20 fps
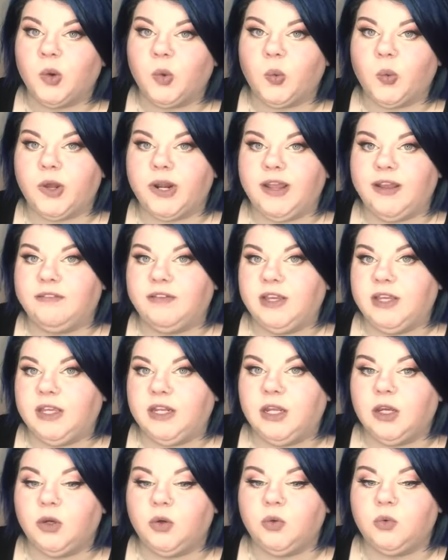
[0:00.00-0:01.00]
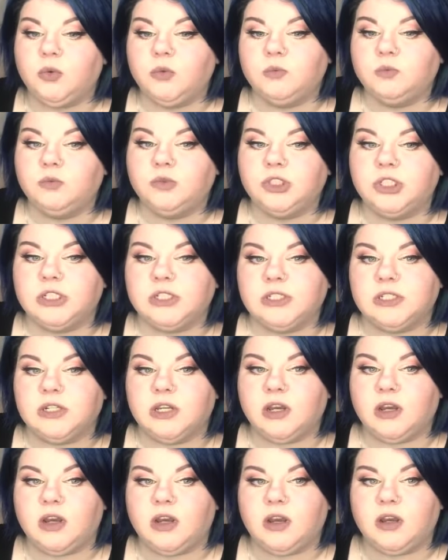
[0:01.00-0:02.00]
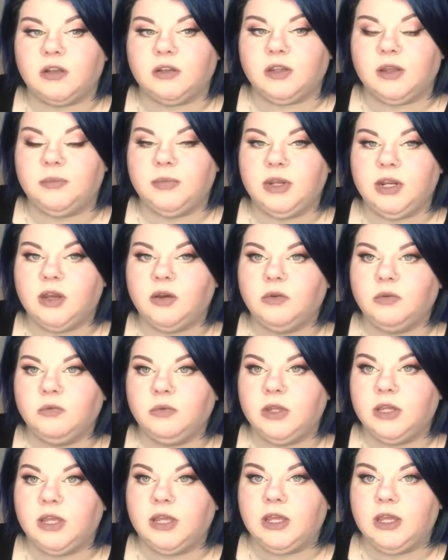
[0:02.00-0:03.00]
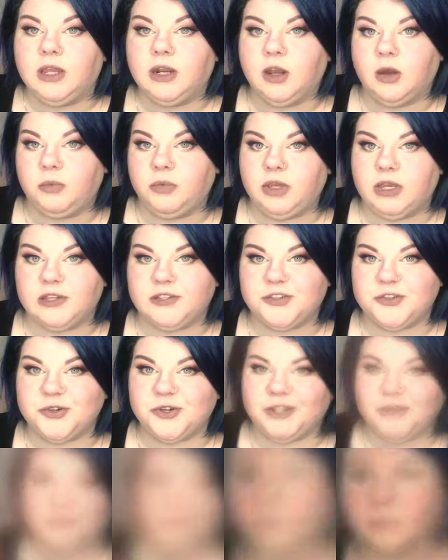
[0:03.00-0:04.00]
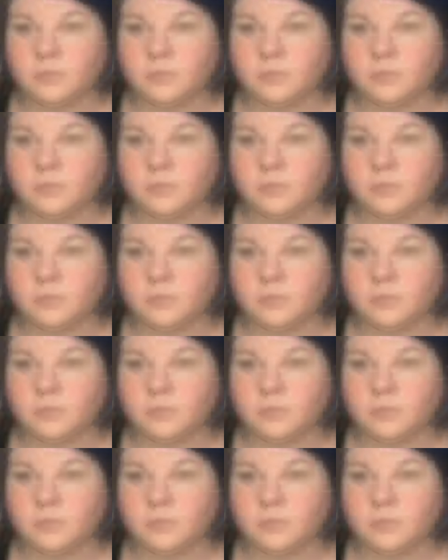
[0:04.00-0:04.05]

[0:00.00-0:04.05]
whatever you do, just let me know, and I hope you guys enjoy.